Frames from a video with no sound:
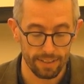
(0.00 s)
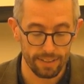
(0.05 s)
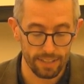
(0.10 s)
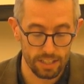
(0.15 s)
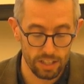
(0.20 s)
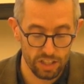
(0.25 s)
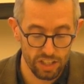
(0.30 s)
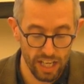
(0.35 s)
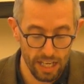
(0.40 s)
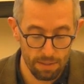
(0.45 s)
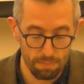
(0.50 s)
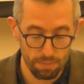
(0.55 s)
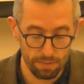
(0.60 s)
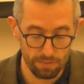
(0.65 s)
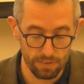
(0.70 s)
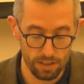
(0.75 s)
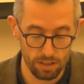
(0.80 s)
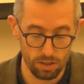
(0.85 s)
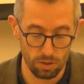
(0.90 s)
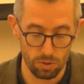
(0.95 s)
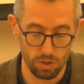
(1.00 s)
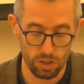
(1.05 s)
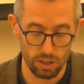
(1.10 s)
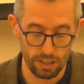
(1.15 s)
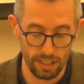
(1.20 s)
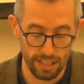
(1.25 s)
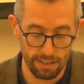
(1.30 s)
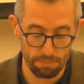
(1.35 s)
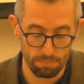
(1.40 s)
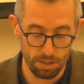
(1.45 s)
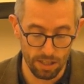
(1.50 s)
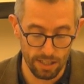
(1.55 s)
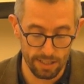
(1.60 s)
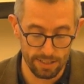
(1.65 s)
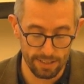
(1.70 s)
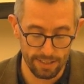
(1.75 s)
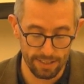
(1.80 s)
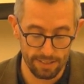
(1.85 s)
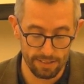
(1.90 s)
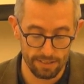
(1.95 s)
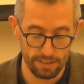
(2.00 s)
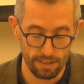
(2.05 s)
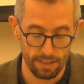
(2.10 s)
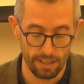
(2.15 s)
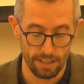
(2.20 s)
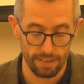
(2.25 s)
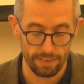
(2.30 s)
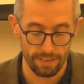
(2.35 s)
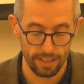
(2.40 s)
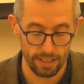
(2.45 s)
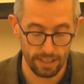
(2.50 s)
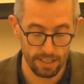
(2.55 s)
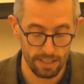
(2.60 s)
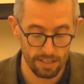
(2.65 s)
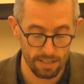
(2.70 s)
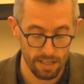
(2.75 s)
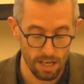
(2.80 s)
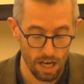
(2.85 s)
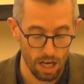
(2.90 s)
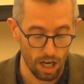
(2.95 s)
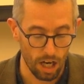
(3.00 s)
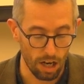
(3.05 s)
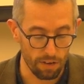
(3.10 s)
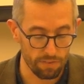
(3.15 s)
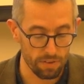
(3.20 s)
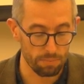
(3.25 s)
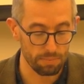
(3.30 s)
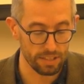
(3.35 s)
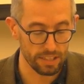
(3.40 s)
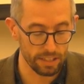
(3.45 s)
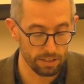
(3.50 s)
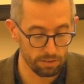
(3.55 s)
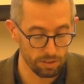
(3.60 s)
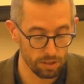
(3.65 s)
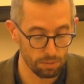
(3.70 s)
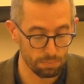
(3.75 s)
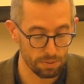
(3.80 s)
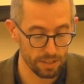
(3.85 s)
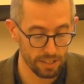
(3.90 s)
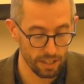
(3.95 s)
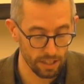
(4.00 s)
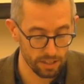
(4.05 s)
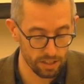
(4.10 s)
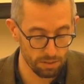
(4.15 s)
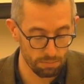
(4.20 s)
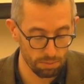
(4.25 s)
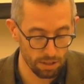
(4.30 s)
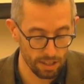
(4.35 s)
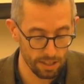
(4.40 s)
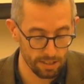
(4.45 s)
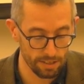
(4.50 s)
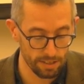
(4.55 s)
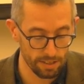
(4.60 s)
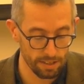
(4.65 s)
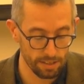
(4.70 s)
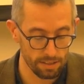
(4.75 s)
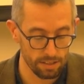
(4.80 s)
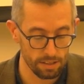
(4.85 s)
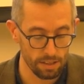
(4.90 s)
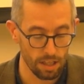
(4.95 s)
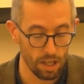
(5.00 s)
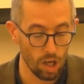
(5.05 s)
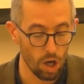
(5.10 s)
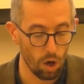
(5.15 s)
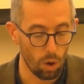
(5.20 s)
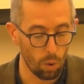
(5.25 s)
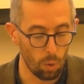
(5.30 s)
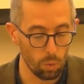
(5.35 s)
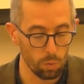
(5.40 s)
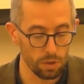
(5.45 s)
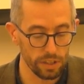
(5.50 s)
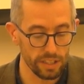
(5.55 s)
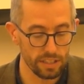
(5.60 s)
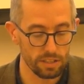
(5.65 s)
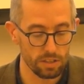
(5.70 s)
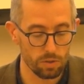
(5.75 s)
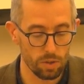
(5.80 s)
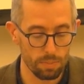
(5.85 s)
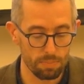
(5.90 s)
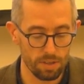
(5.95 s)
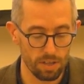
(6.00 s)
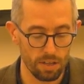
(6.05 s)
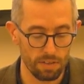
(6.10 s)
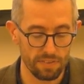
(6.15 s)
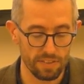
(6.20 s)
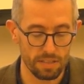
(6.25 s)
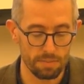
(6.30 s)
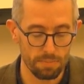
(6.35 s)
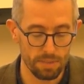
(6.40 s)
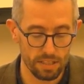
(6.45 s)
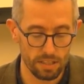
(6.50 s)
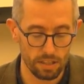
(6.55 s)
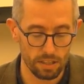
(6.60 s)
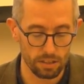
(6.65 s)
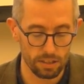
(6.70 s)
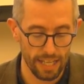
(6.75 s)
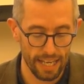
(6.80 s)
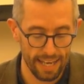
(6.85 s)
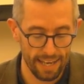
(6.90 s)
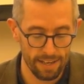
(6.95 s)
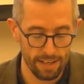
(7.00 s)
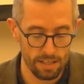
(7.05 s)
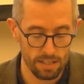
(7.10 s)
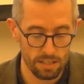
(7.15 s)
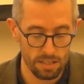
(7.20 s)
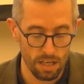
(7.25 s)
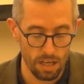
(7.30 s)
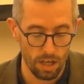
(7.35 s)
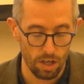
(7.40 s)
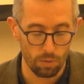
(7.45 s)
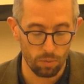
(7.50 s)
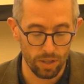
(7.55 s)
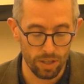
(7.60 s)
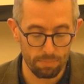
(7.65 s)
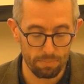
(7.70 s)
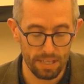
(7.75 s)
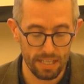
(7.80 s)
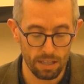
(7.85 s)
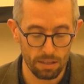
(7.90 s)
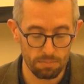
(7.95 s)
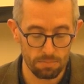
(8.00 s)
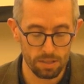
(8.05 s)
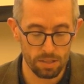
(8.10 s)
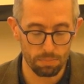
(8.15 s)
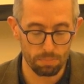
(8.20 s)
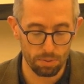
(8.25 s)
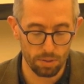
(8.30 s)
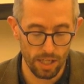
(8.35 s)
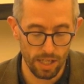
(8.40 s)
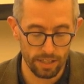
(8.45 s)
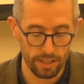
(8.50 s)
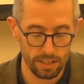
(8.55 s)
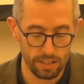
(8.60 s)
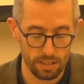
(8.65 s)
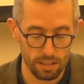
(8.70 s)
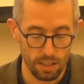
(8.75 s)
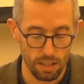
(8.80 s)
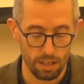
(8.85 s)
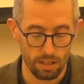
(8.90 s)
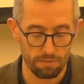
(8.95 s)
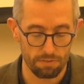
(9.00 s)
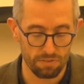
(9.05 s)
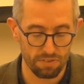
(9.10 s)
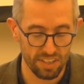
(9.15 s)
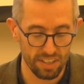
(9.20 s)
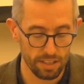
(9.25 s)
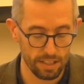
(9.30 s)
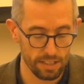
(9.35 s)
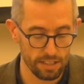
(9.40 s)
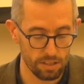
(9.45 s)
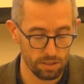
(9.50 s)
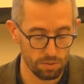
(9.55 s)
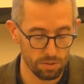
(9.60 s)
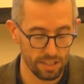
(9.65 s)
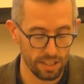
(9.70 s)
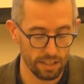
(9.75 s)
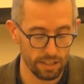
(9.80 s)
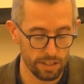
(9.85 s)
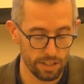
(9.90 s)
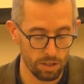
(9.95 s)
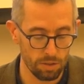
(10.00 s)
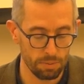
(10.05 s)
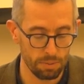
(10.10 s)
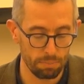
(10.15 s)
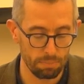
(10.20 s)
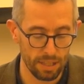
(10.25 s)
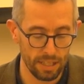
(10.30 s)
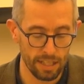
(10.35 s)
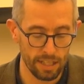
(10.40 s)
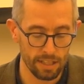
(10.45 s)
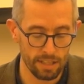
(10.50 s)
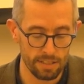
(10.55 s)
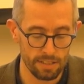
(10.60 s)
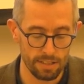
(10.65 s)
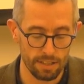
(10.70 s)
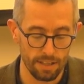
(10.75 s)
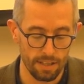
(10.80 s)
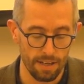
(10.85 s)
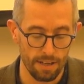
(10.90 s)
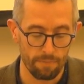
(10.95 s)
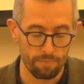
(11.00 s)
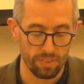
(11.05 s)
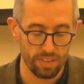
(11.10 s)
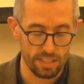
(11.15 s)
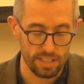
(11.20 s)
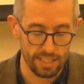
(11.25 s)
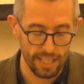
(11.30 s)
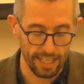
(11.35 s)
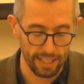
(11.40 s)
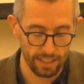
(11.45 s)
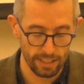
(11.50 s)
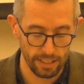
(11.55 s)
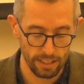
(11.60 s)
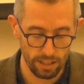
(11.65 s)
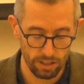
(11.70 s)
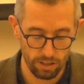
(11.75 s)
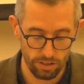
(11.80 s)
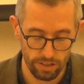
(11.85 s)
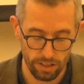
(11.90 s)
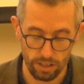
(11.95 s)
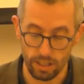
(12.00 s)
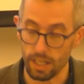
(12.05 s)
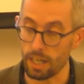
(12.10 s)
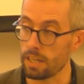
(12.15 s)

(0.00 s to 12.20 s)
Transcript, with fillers: The shape of the social life process, that is, of the material production process, only strips off its mystical haze when it becomes the product of freely associated human beings standing under their